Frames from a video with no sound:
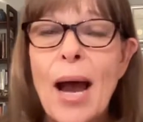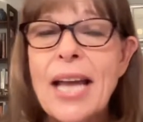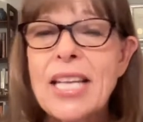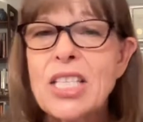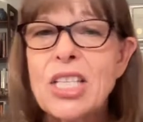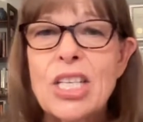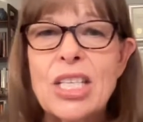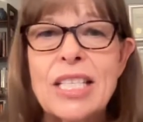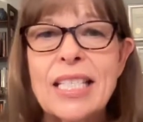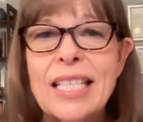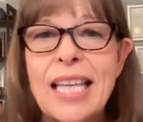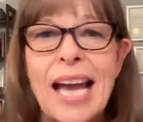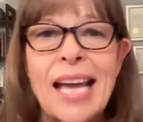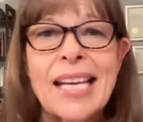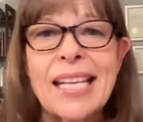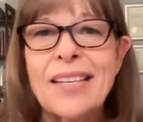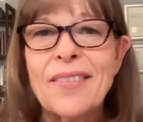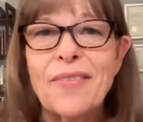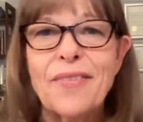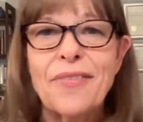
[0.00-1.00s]
I just I
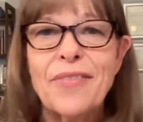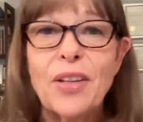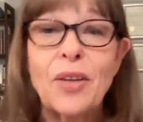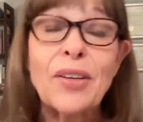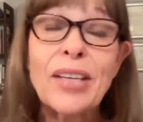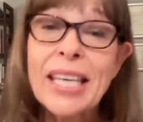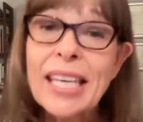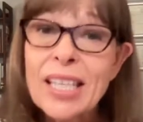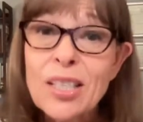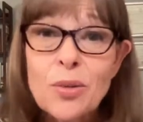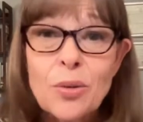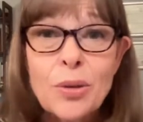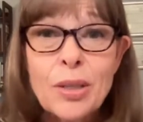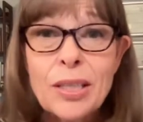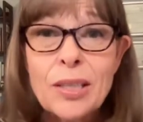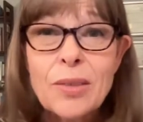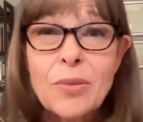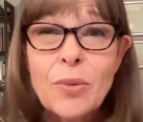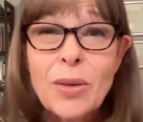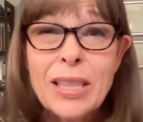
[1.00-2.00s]
didn't feel
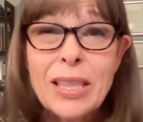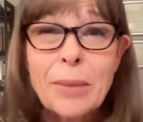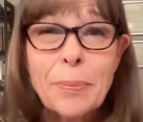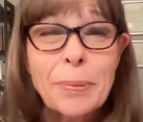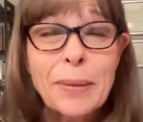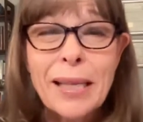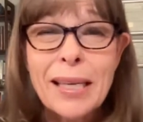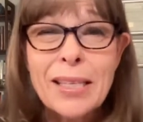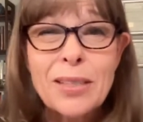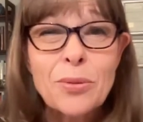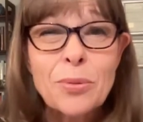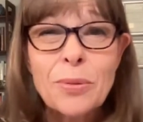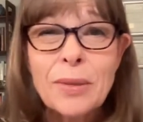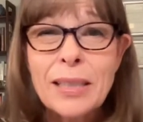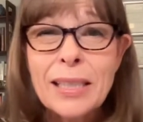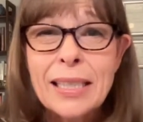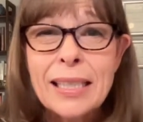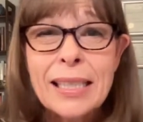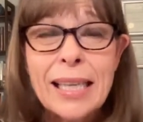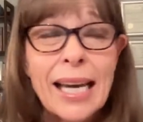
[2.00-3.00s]
kindred with the place
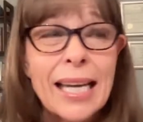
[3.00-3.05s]
really.